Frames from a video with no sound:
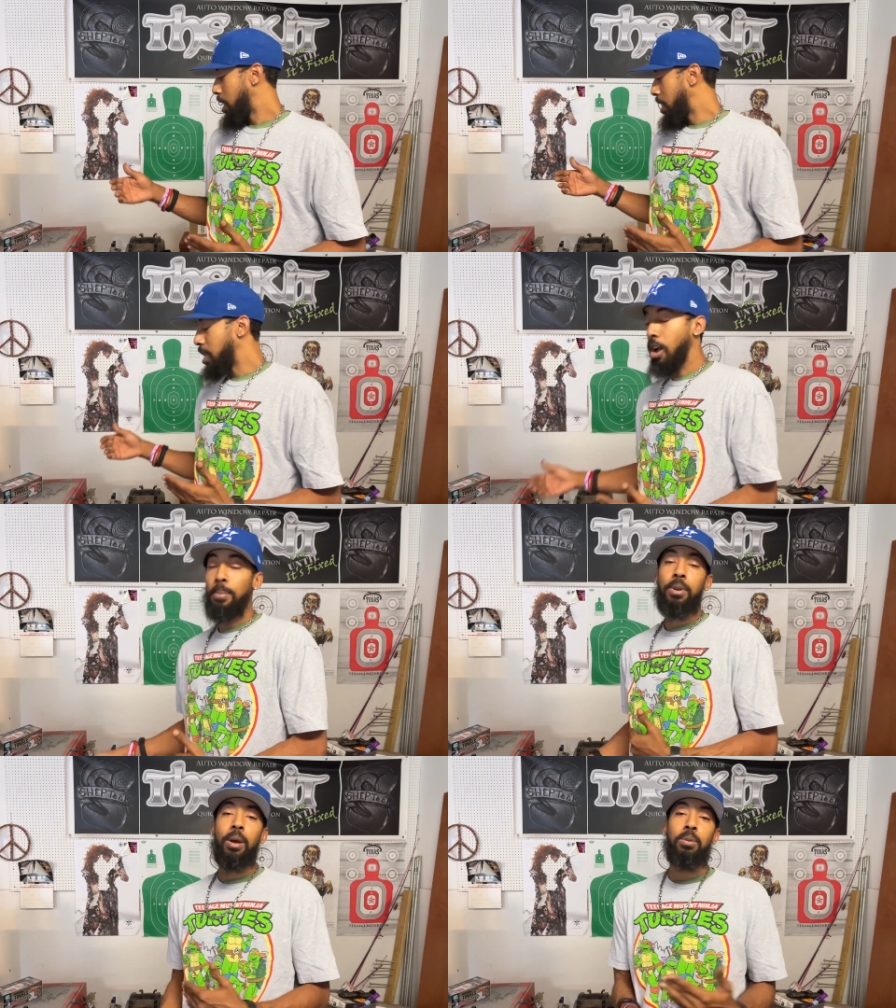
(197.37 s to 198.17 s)
The
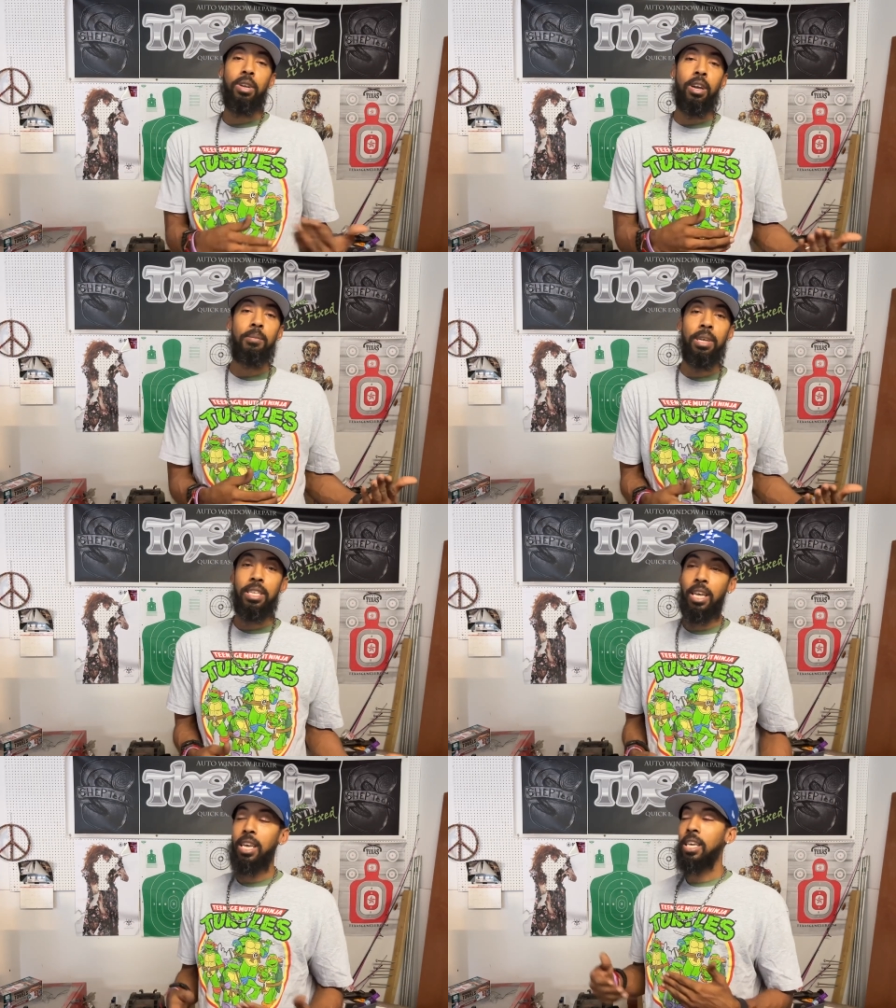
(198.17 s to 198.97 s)
upper that we're talking about
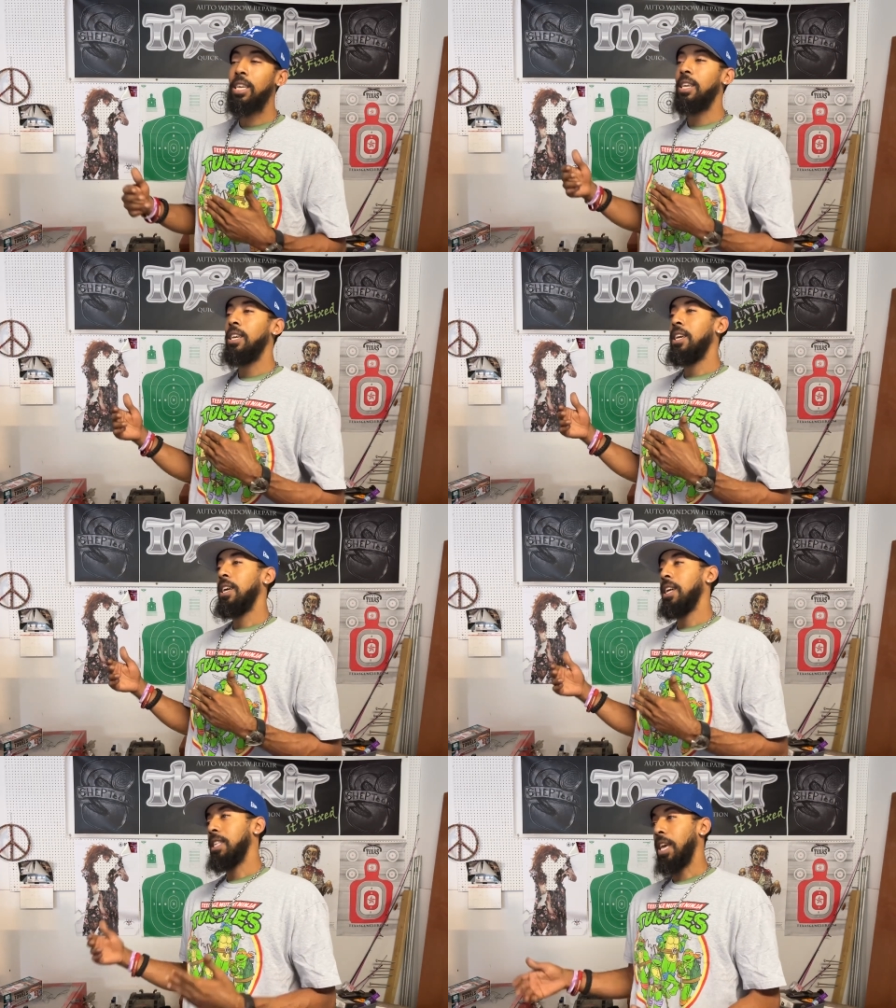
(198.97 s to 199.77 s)
today
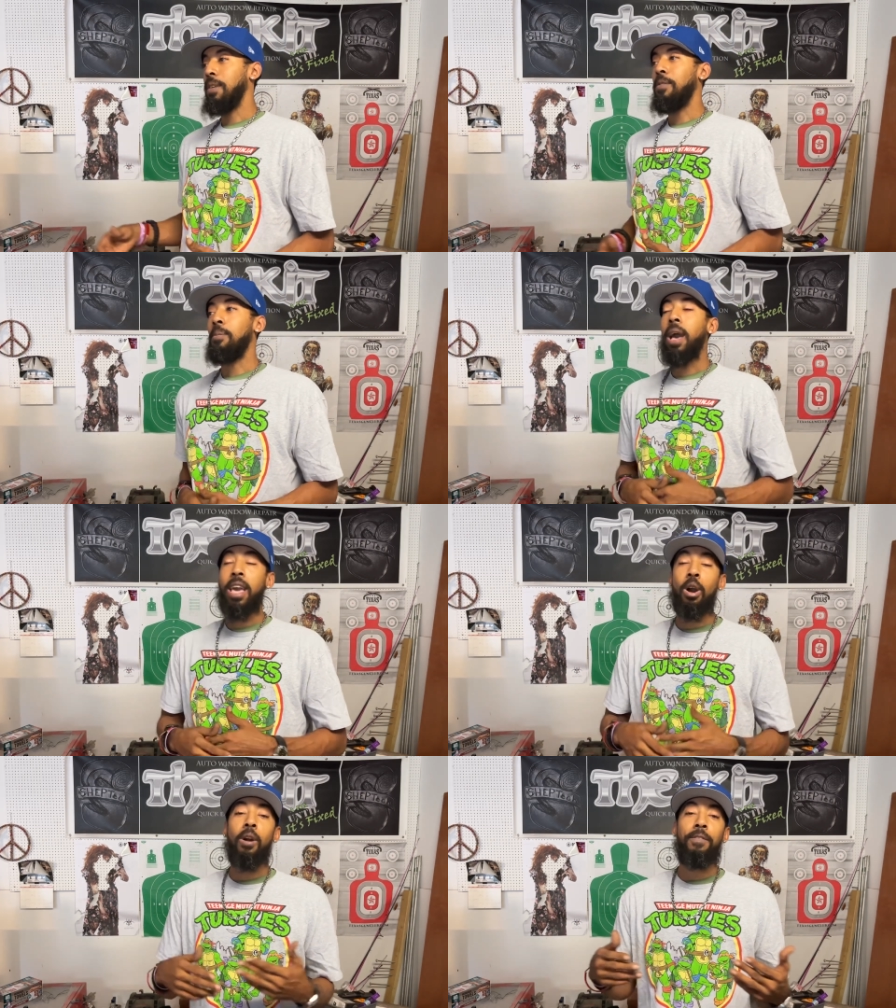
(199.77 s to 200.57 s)
came from
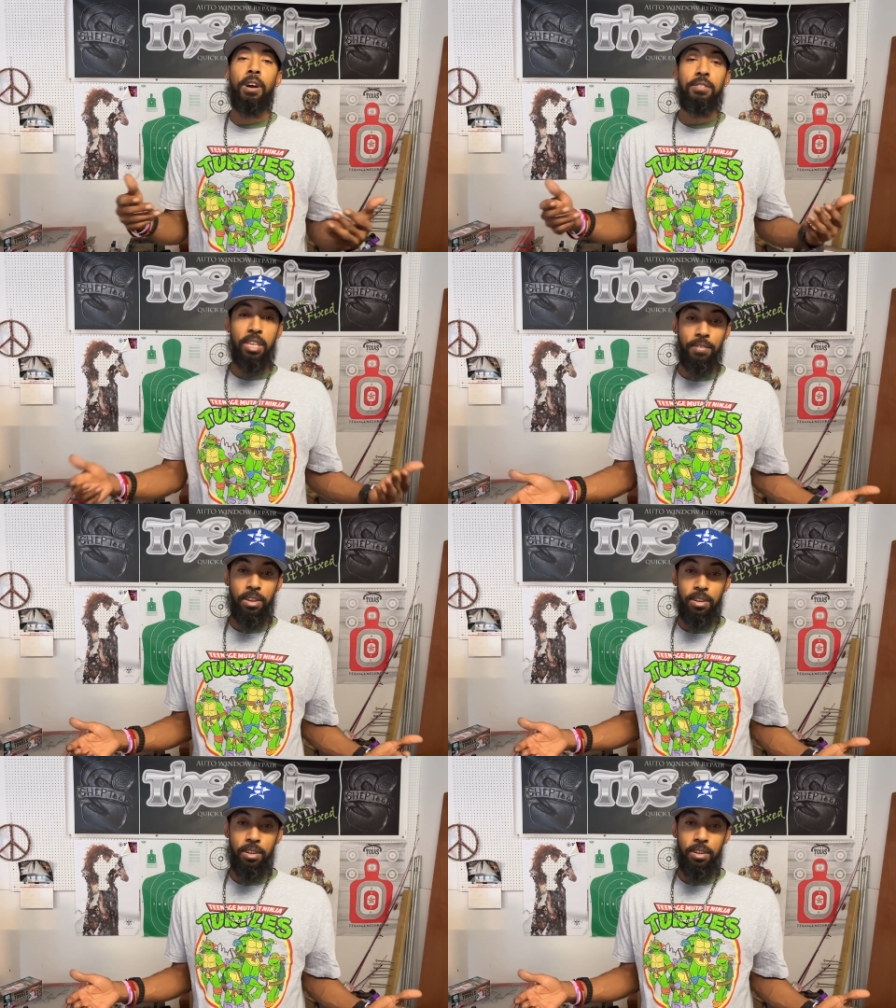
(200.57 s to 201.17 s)
AR57.